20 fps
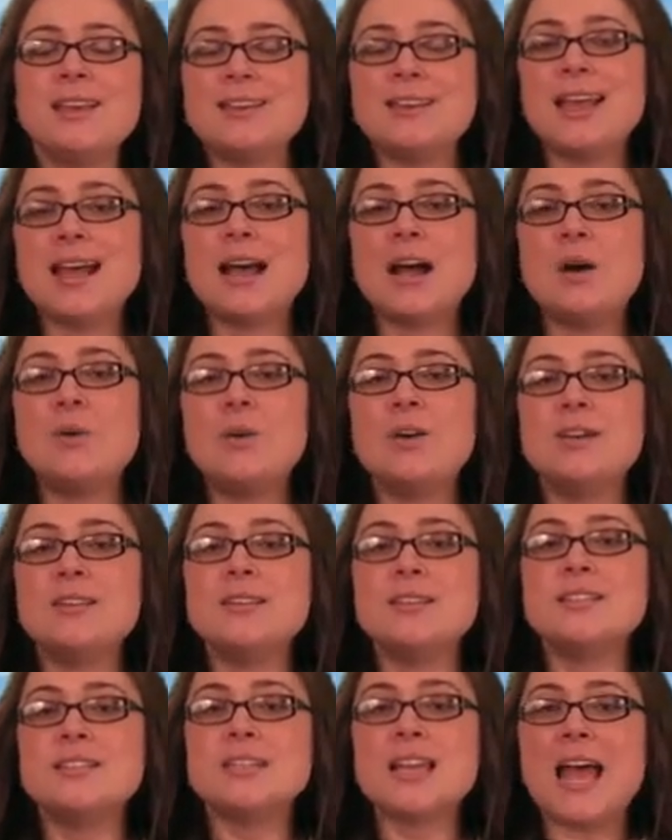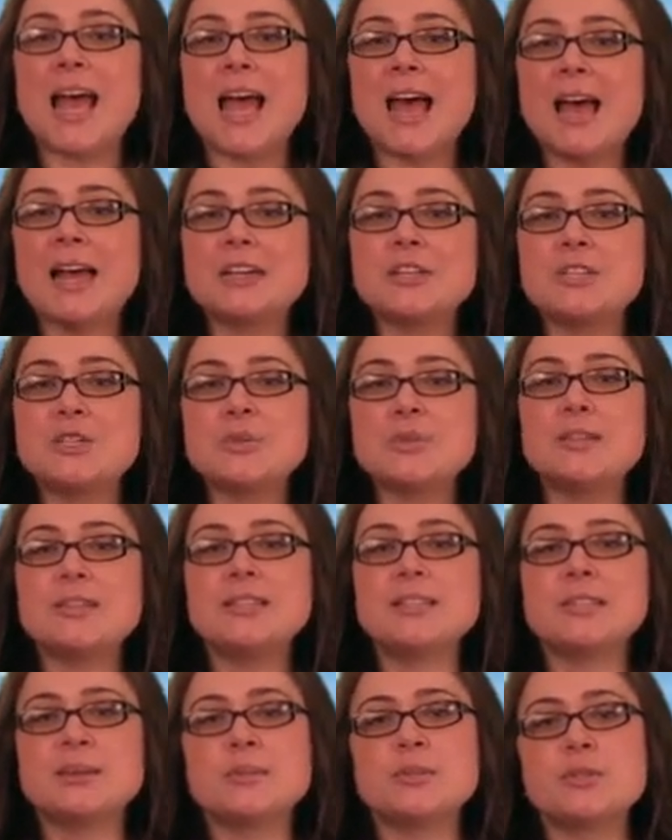now, this is
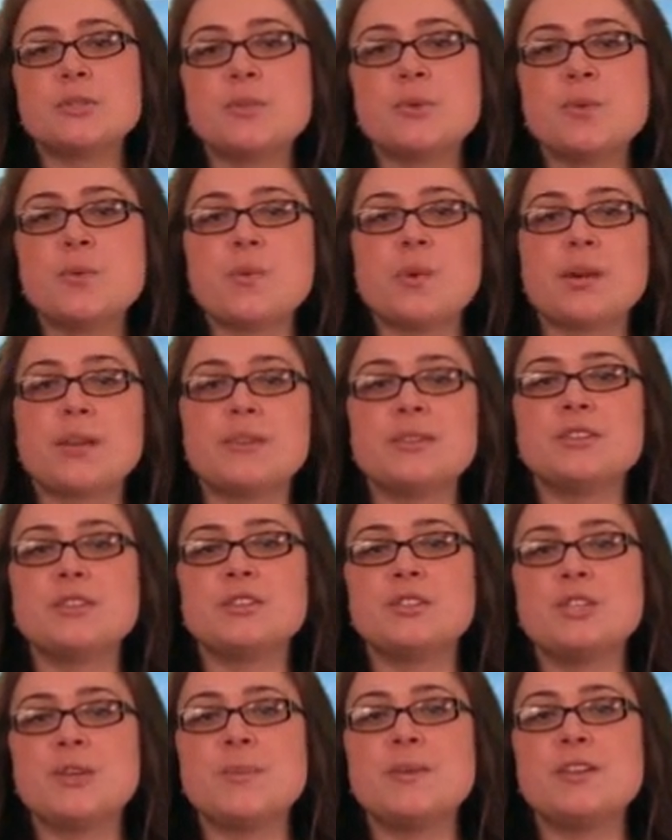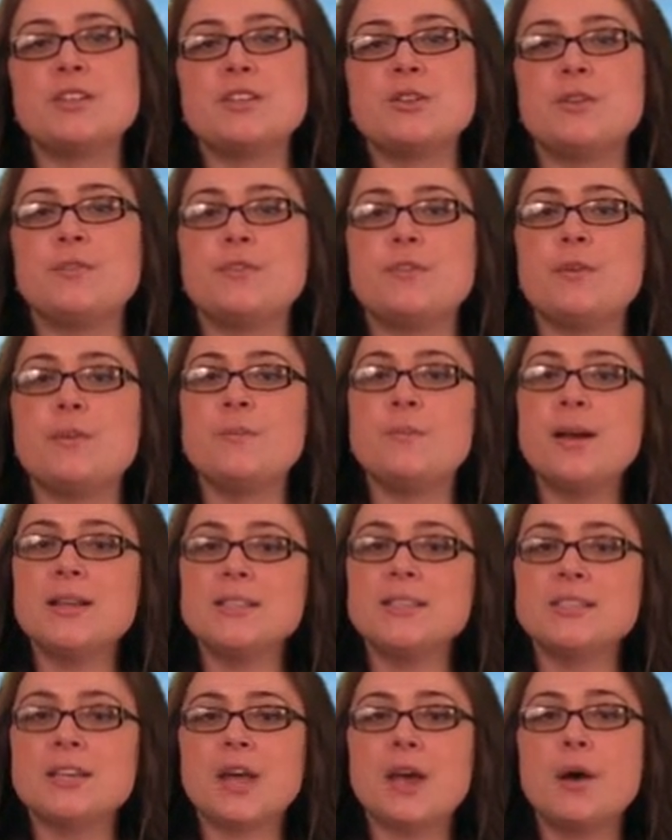actually similar to a warning that Toshiba issued a few
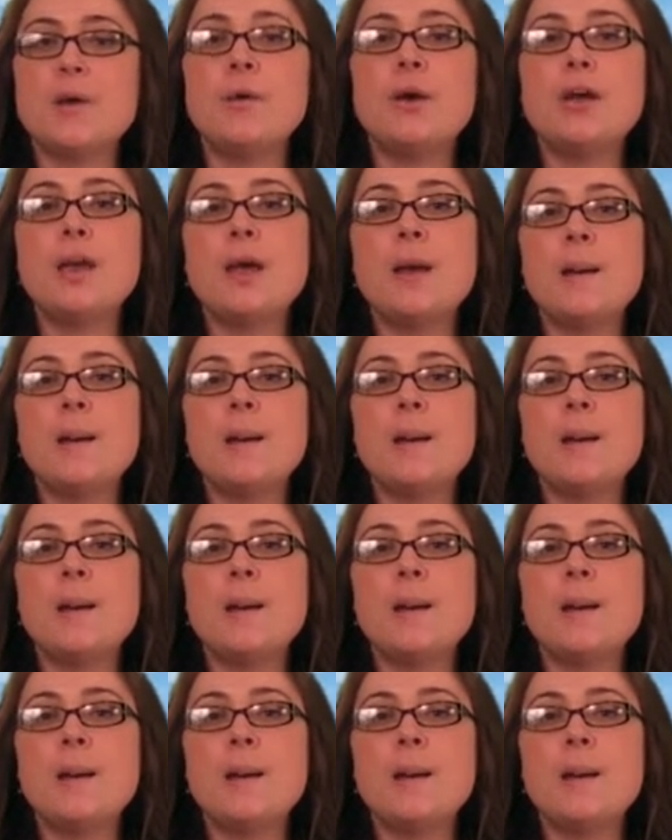months ago